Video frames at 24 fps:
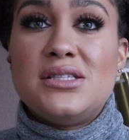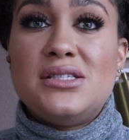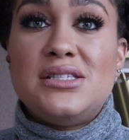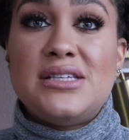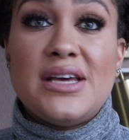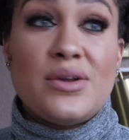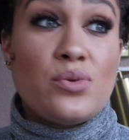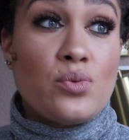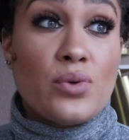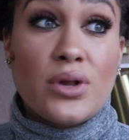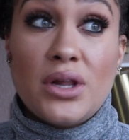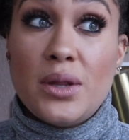
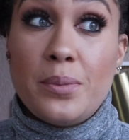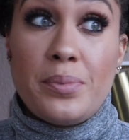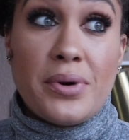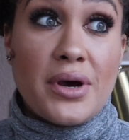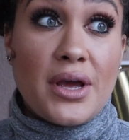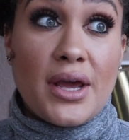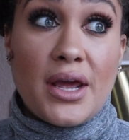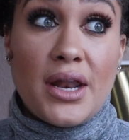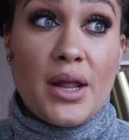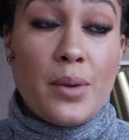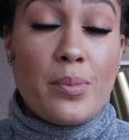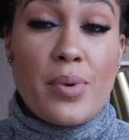Didn't really
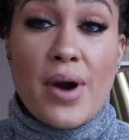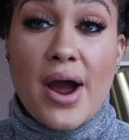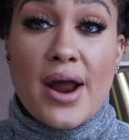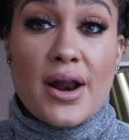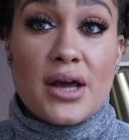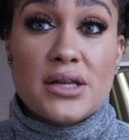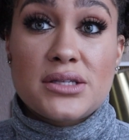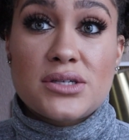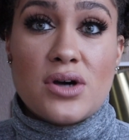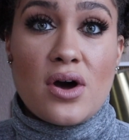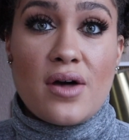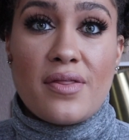put any
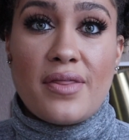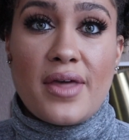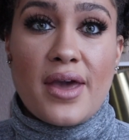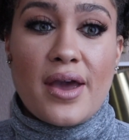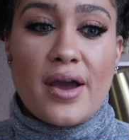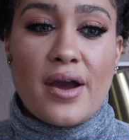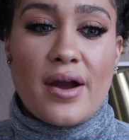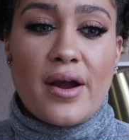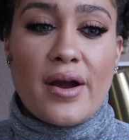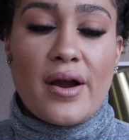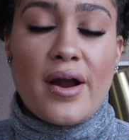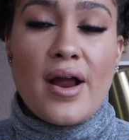product on
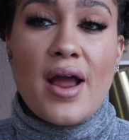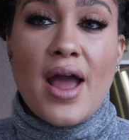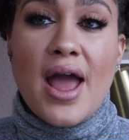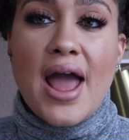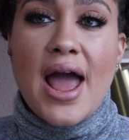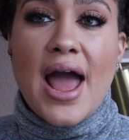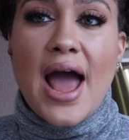there.